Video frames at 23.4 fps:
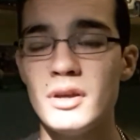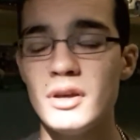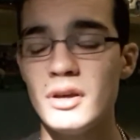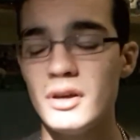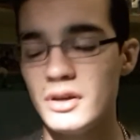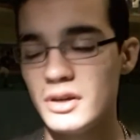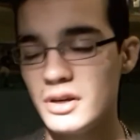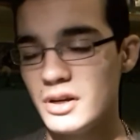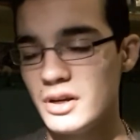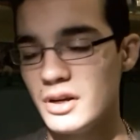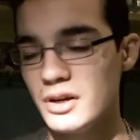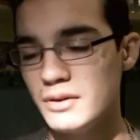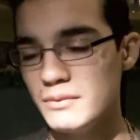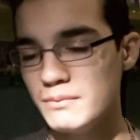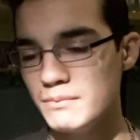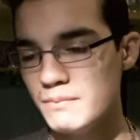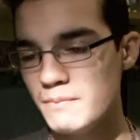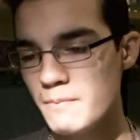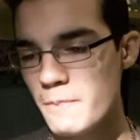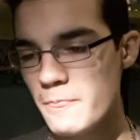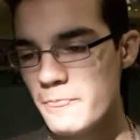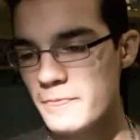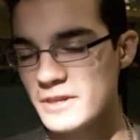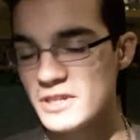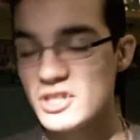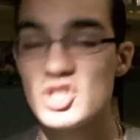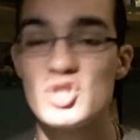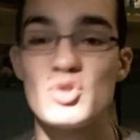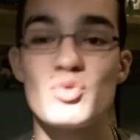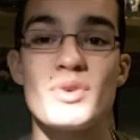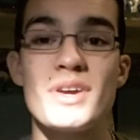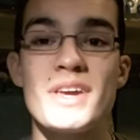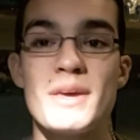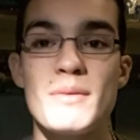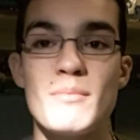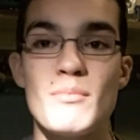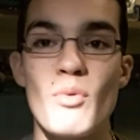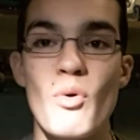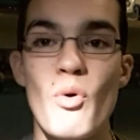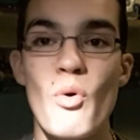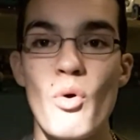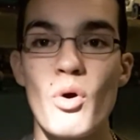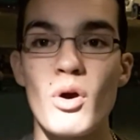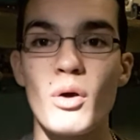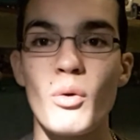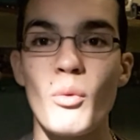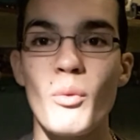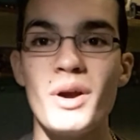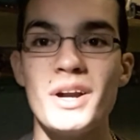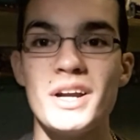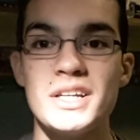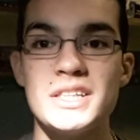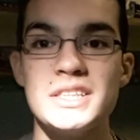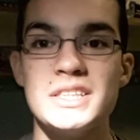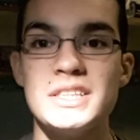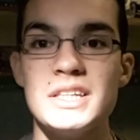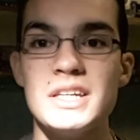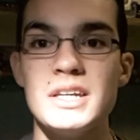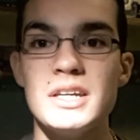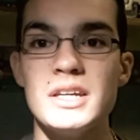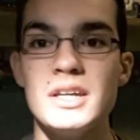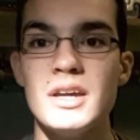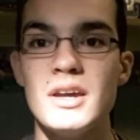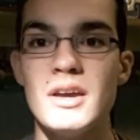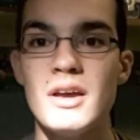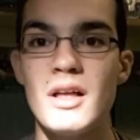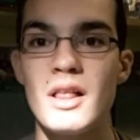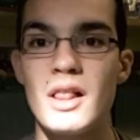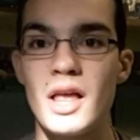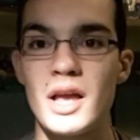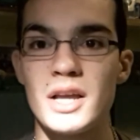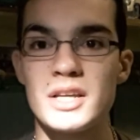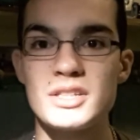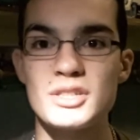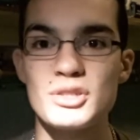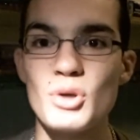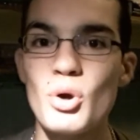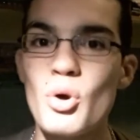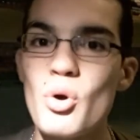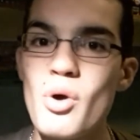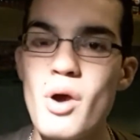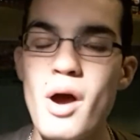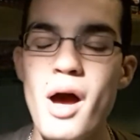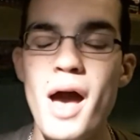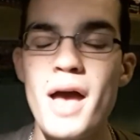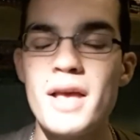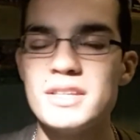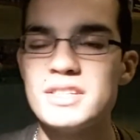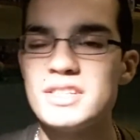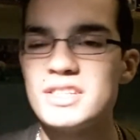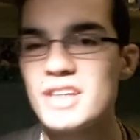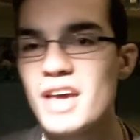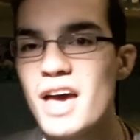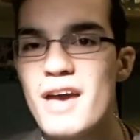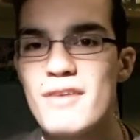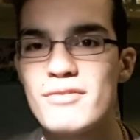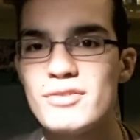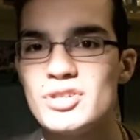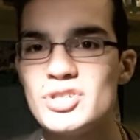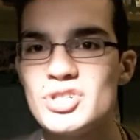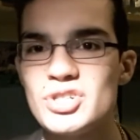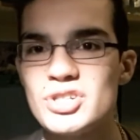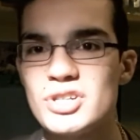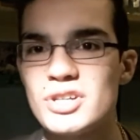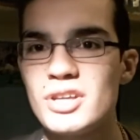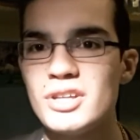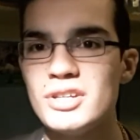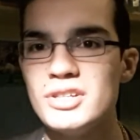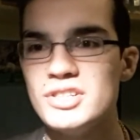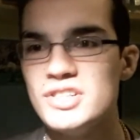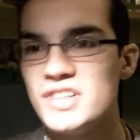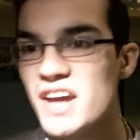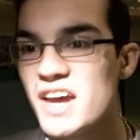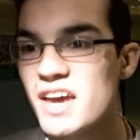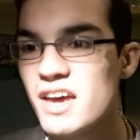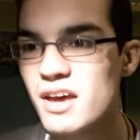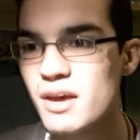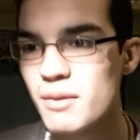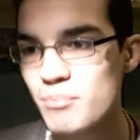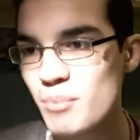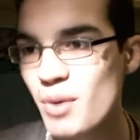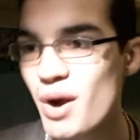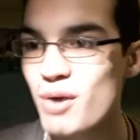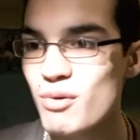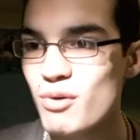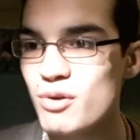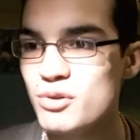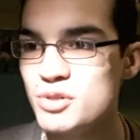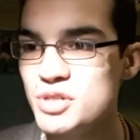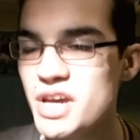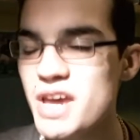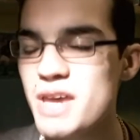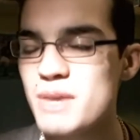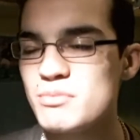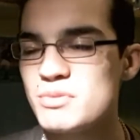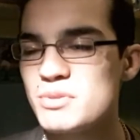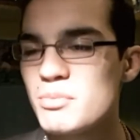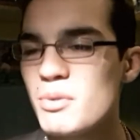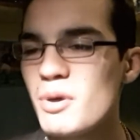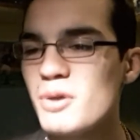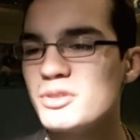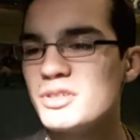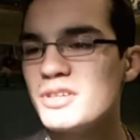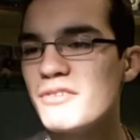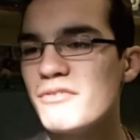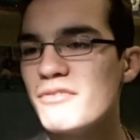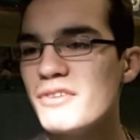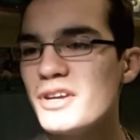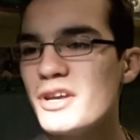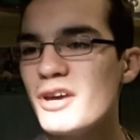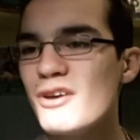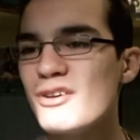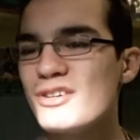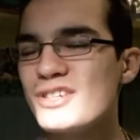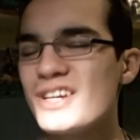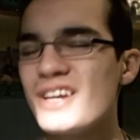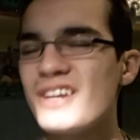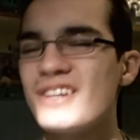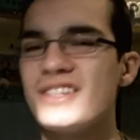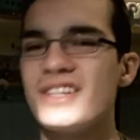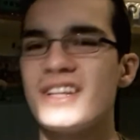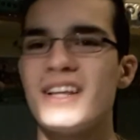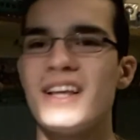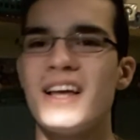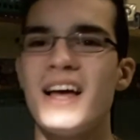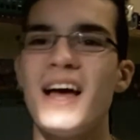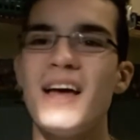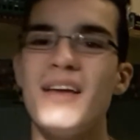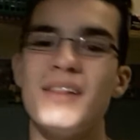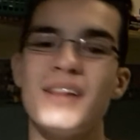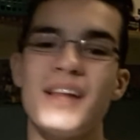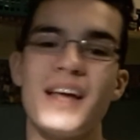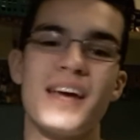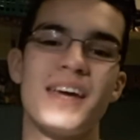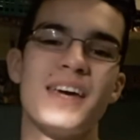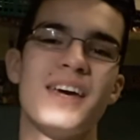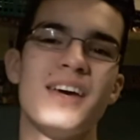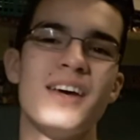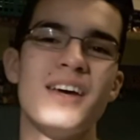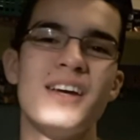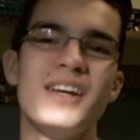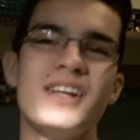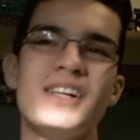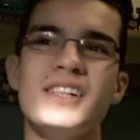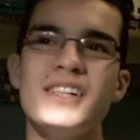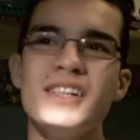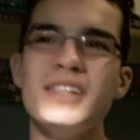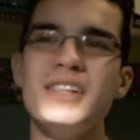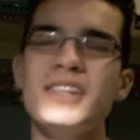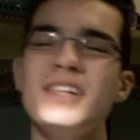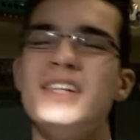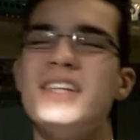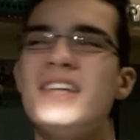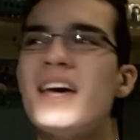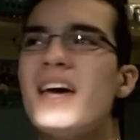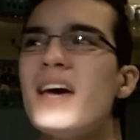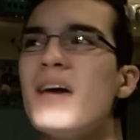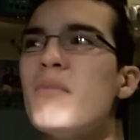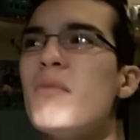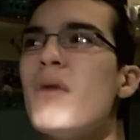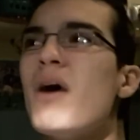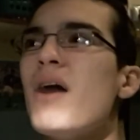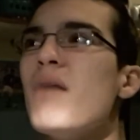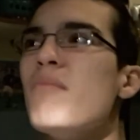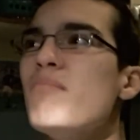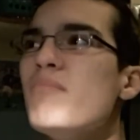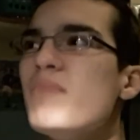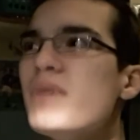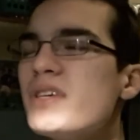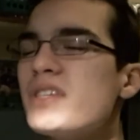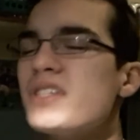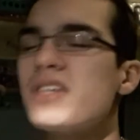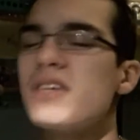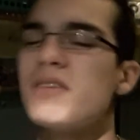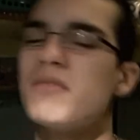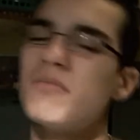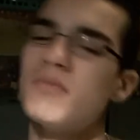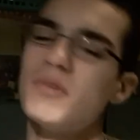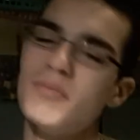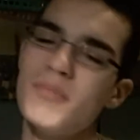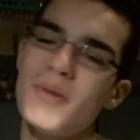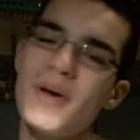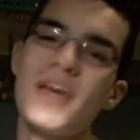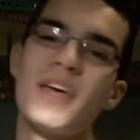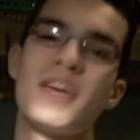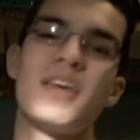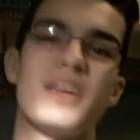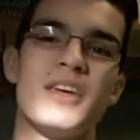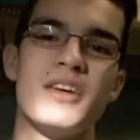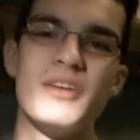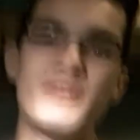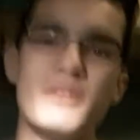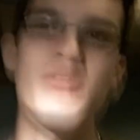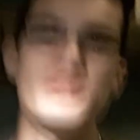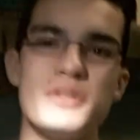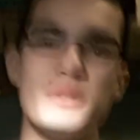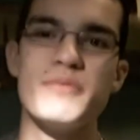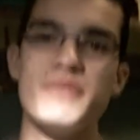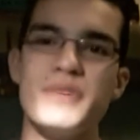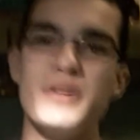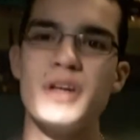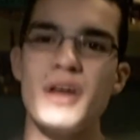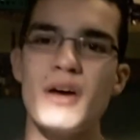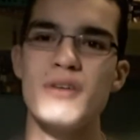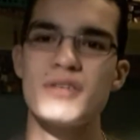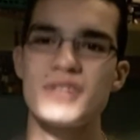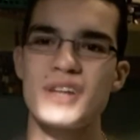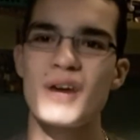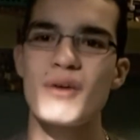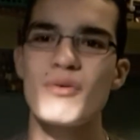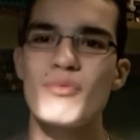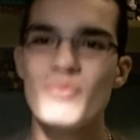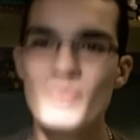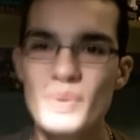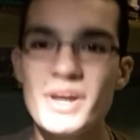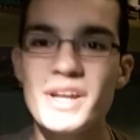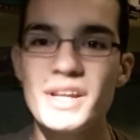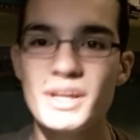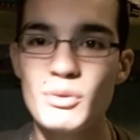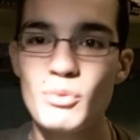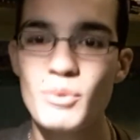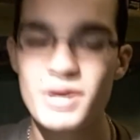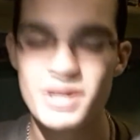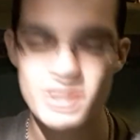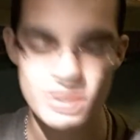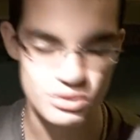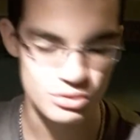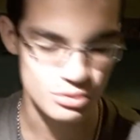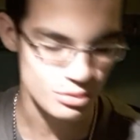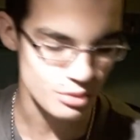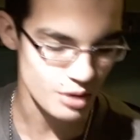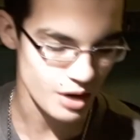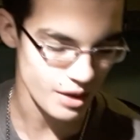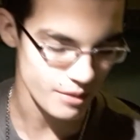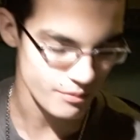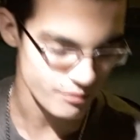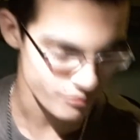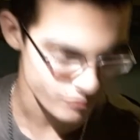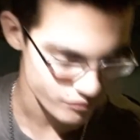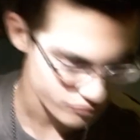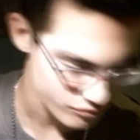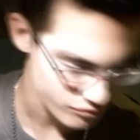um, stream or when I see like Sora and Savage and yeah, Pyro James posting videos I, I like, damn, I'm missing making YouTube videos. I really want to. Um,